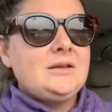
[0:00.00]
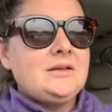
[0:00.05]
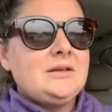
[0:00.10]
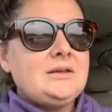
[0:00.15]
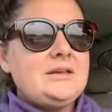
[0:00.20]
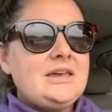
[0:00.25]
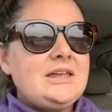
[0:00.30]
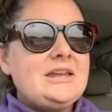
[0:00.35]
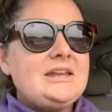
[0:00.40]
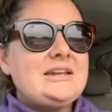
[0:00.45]

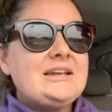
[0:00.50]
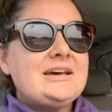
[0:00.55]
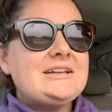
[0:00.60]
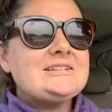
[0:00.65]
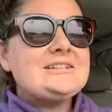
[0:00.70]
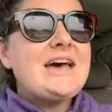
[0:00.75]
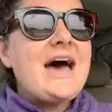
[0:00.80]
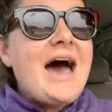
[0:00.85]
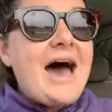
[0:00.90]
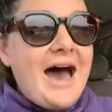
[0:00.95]
getting
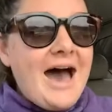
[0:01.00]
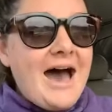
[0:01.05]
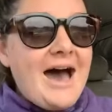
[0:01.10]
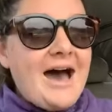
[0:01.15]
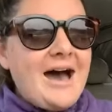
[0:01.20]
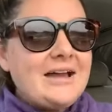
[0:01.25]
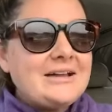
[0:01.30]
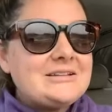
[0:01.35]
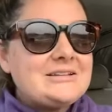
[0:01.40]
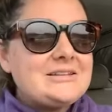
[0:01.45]

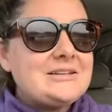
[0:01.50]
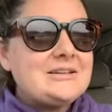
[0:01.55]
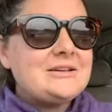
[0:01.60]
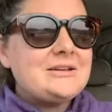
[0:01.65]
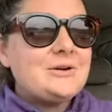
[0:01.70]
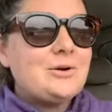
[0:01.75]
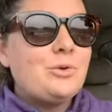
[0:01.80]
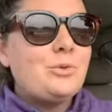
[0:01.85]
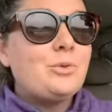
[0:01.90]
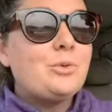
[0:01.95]
attacked
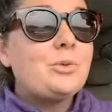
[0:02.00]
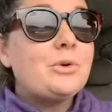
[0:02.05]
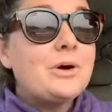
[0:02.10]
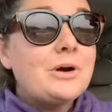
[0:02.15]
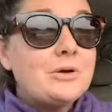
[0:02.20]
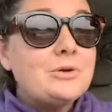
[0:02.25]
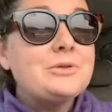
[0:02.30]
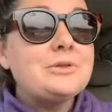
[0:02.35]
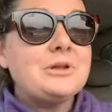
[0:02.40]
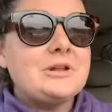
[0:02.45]

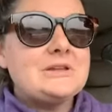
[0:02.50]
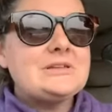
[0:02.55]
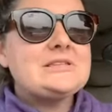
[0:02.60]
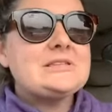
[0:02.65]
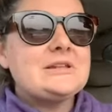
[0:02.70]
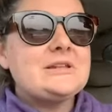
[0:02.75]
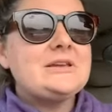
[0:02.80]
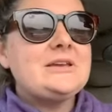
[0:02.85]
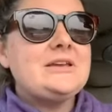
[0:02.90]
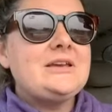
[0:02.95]

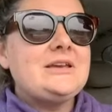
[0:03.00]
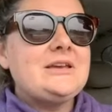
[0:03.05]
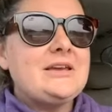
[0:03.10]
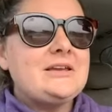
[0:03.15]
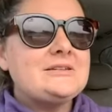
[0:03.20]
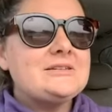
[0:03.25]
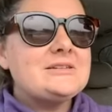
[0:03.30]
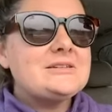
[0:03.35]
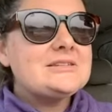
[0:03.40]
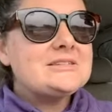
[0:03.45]
ruthlessly
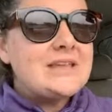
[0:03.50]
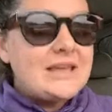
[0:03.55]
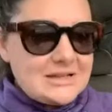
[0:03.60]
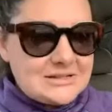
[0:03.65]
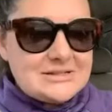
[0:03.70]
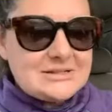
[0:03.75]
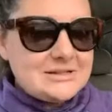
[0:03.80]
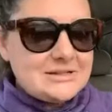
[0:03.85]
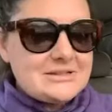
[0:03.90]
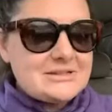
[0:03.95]
and
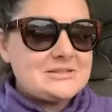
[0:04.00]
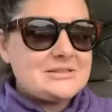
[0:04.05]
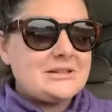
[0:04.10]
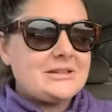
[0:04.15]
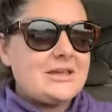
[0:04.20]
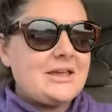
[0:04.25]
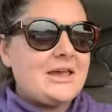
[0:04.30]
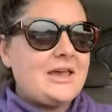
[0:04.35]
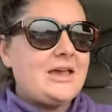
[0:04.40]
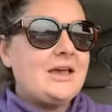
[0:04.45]

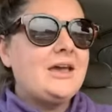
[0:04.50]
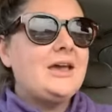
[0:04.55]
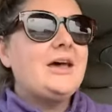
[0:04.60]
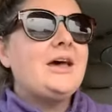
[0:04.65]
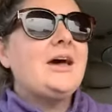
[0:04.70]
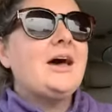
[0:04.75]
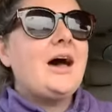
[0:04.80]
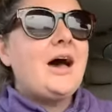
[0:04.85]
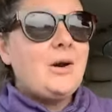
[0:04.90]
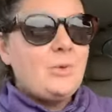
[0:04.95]
senselessly,
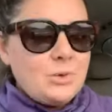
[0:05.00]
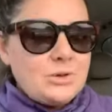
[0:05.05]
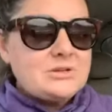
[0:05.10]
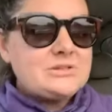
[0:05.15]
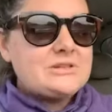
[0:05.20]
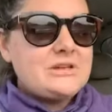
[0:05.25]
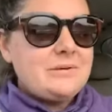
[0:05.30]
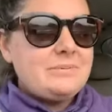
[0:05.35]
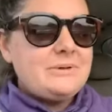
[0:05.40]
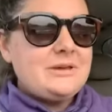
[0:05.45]
I will
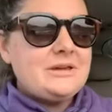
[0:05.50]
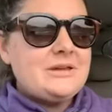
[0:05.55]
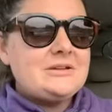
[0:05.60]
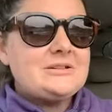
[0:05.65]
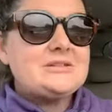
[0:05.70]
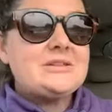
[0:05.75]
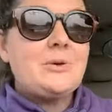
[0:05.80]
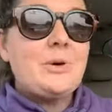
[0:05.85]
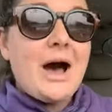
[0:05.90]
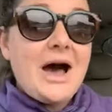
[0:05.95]
step in.
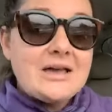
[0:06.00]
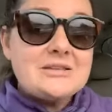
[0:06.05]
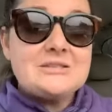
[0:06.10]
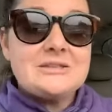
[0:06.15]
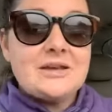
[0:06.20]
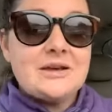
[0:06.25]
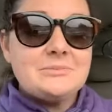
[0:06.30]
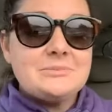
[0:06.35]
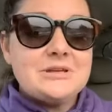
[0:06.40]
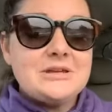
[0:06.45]
So I
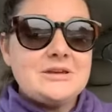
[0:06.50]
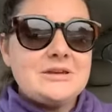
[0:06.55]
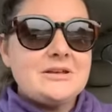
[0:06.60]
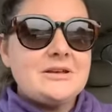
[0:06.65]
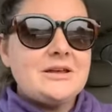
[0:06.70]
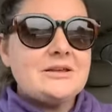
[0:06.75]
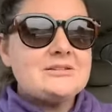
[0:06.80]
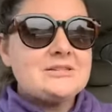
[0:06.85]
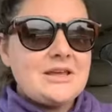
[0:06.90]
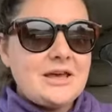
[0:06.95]
stepped in
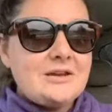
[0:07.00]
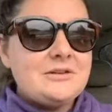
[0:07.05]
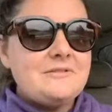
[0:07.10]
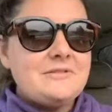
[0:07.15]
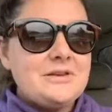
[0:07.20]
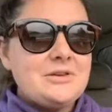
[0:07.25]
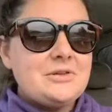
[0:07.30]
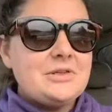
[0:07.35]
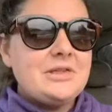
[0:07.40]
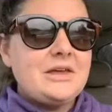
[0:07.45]
and said a
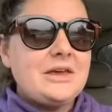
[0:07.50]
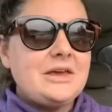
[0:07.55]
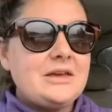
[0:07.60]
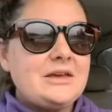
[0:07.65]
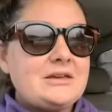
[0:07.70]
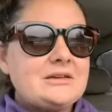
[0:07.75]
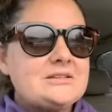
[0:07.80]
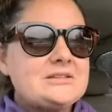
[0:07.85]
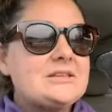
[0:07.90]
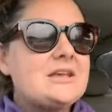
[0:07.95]
few
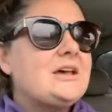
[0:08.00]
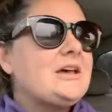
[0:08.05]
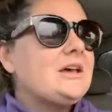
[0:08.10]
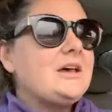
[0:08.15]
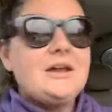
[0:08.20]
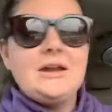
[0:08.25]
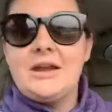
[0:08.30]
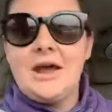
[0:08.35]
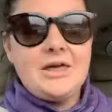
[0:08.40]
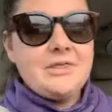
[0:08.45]
things.
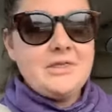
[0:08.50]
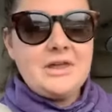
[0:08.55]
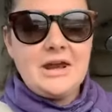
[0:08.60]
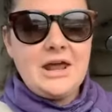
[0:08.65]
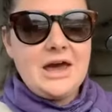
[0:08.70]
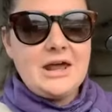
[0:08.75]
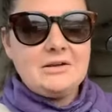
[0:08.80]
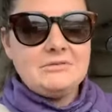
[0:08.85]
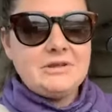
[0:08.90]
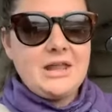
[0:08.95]
Nothing
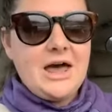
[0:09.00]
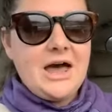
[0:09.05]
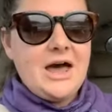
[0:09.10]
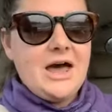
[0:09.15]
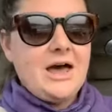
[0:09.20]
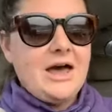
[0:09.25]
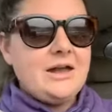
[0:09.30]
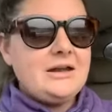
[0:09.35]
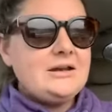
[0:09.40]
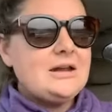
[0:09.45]
out of
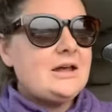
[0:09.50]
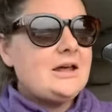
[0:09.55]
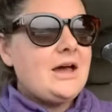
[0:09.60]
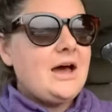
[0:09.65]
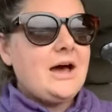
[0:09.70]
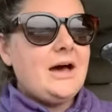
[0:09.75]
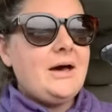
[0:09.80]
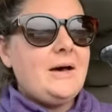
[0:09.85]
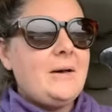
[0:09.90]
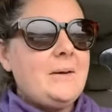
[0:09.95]

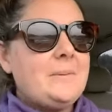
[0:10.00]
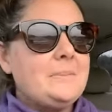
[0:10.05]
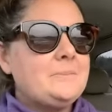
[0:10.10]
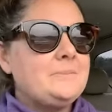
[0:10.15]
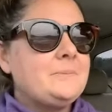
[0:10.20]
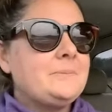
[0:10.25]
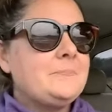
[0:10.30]
line.